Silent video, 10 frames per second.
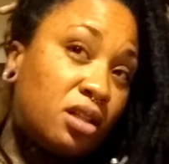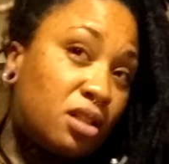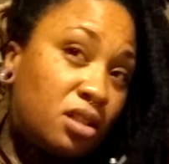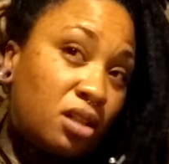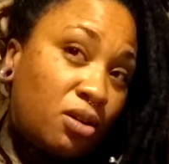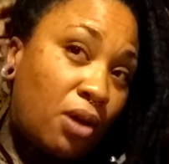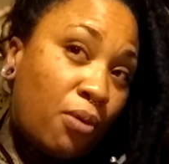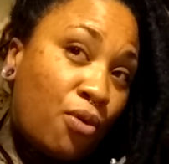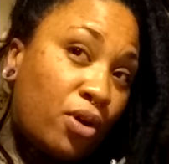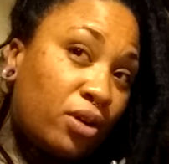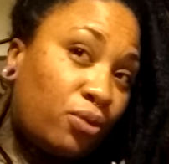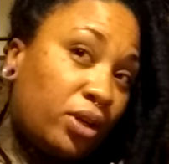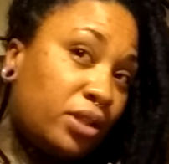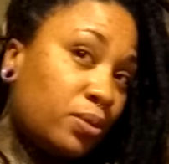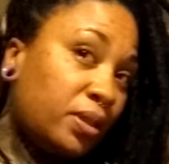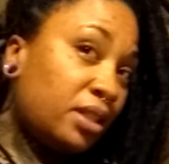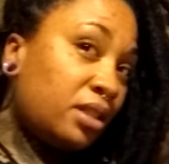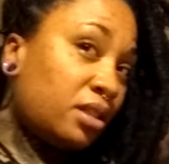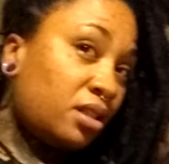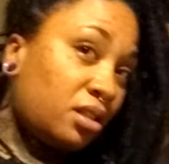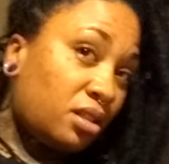So I water retwist.